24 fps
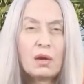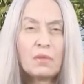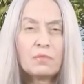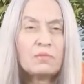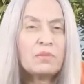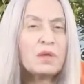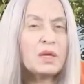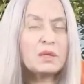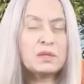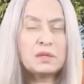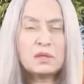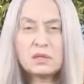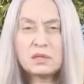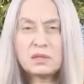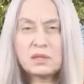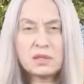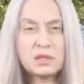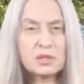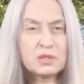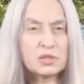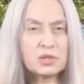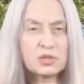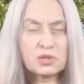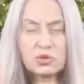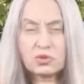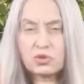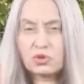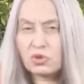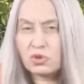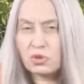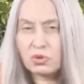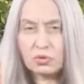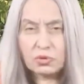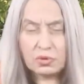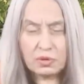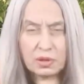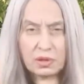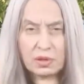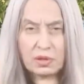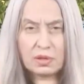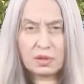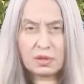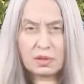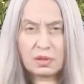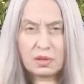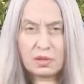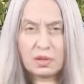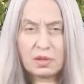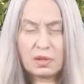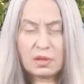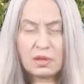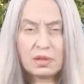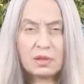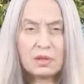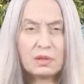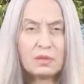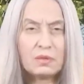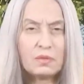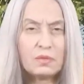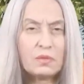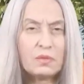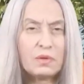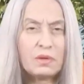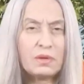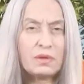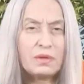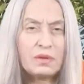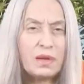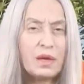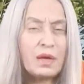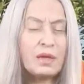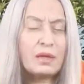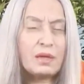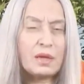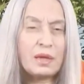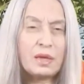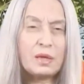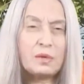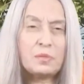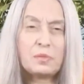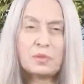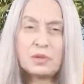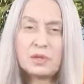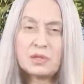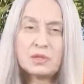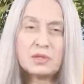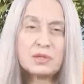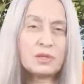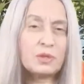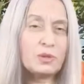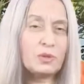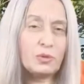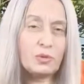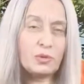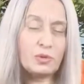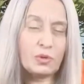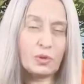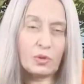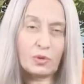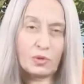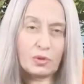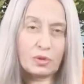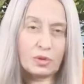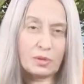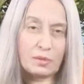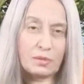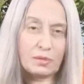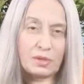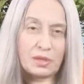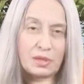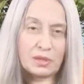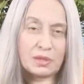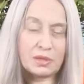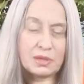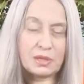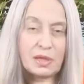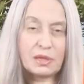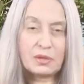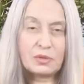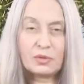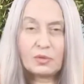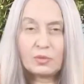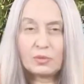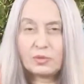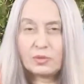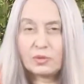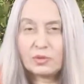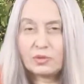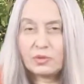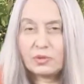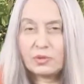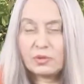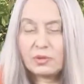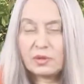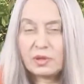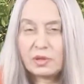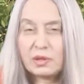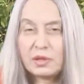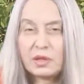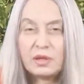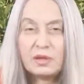That is extraordinary, and when that happens, you don't want to miss that opportunity.